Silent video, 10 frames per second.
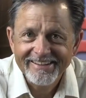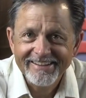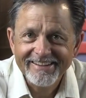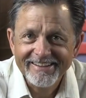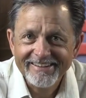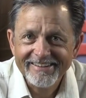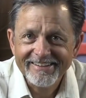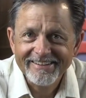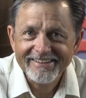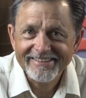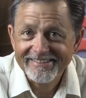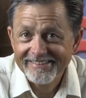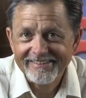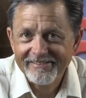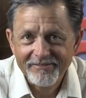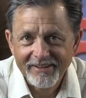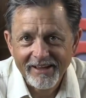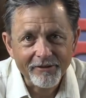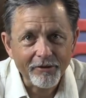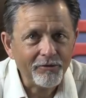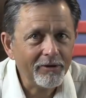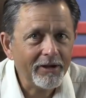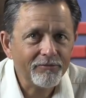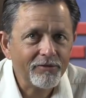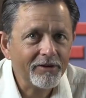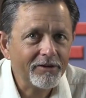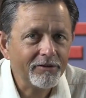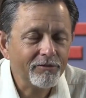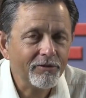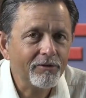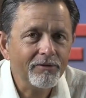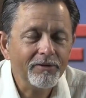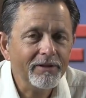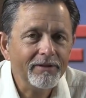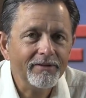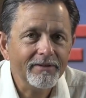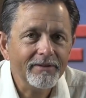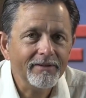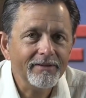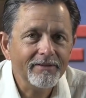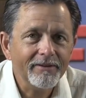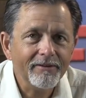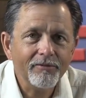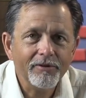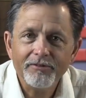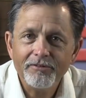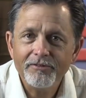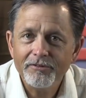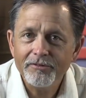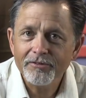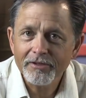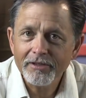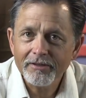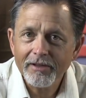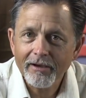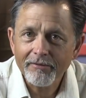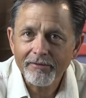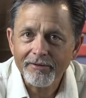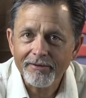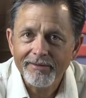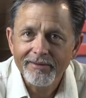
And uh, I, I know when I've tried to control it, uh, their voices usually get louder.